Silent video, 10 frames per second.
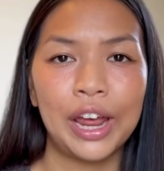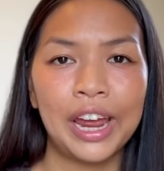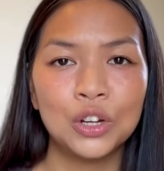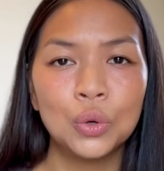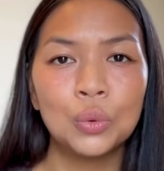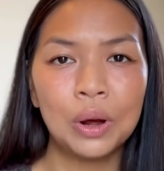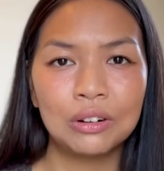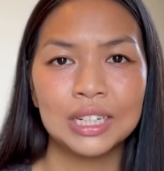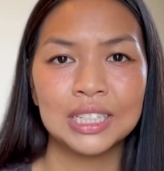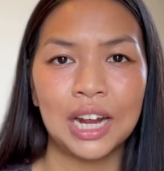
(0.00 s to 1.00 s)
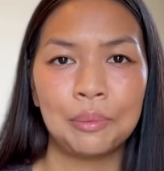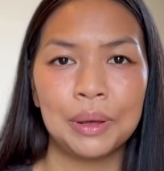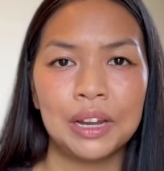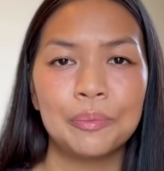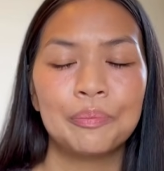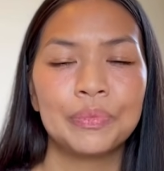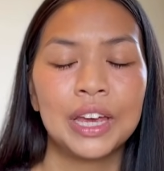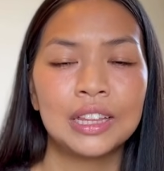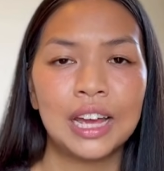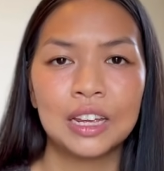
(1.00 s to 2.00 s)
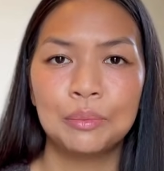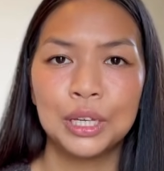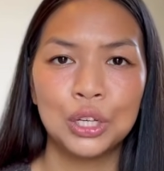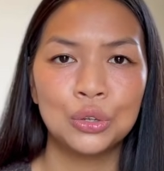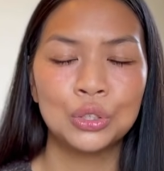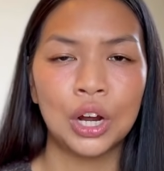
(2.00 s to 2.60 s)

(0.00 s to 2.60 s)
annual wellness stipend that can be used